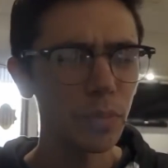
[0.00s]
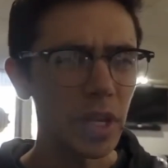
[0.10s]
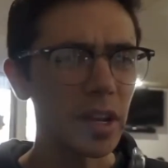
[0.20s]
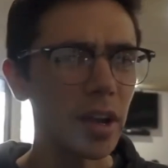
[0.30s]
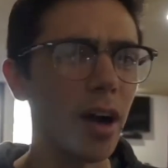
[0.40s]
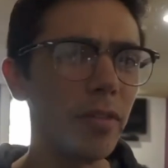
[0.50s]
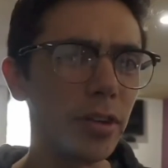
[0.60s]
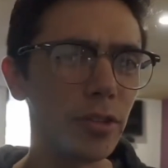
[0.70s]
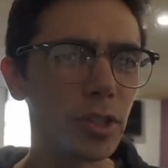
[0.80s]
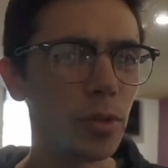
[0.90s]
Get agave
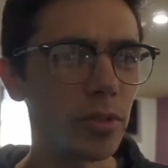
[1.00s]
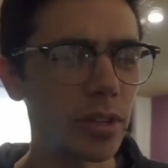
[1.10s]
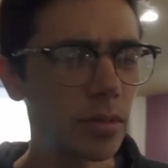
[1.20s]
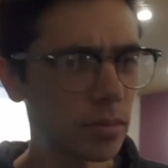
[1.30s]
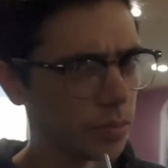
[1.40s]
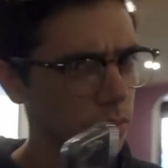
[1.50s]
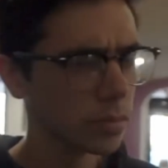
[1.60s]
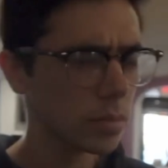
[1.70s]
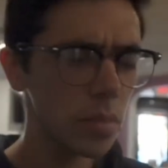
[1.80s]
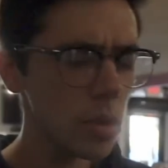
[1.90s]
in your smoothie.
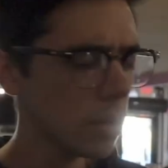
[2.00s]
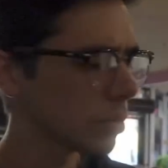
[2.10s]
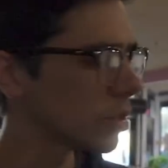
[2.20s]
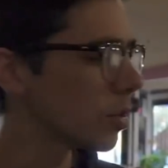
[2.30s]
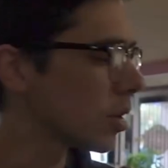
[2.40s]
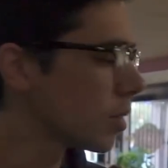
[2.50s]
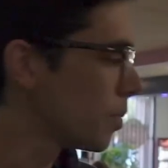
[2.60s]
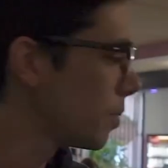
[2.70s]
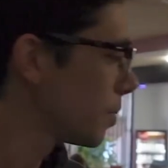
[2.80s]
So good.